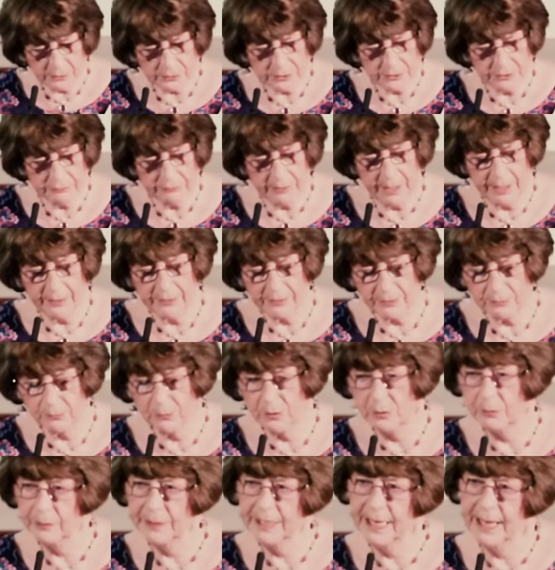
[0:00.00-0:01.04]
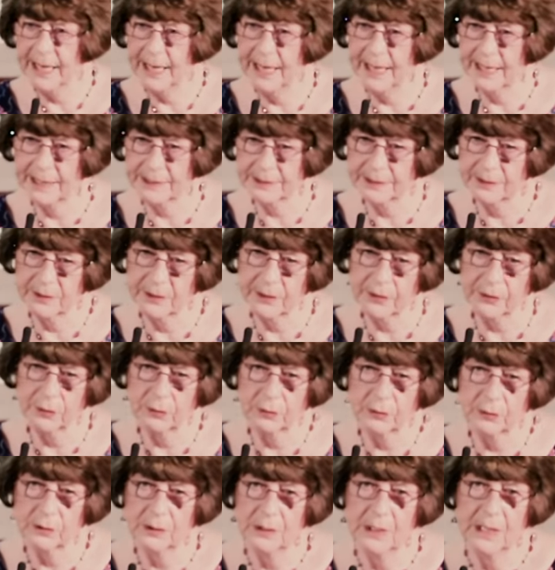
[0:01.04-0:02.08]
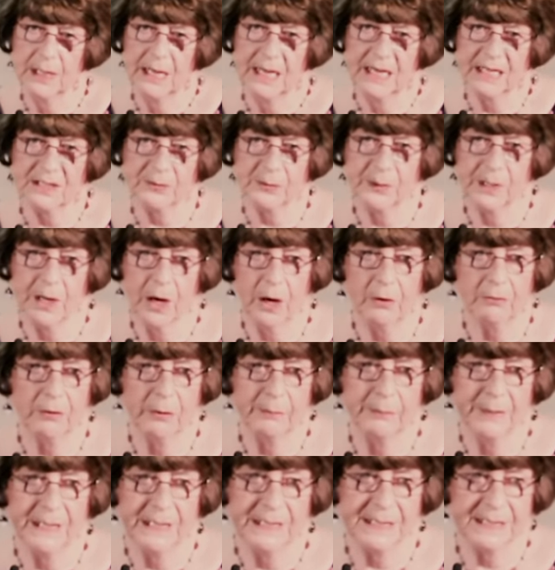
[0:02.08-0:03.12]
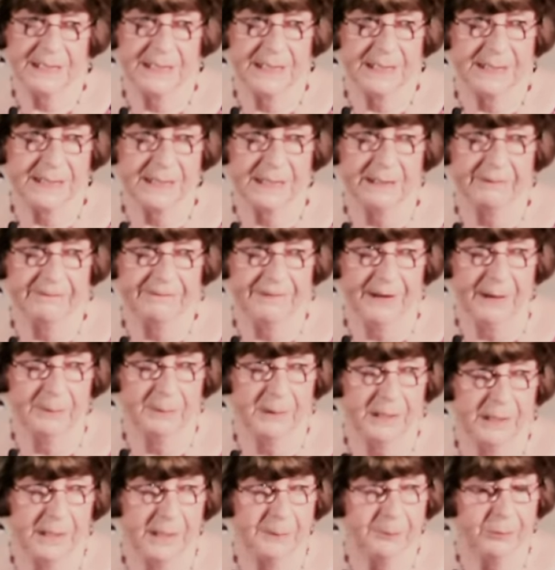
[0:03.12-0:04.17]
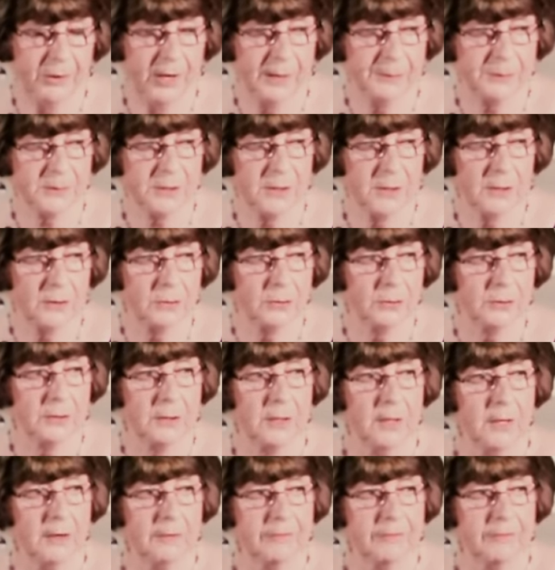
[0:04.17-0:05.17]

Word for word: looked around at what we had and thought, as we are a meat eating family, perhaps I could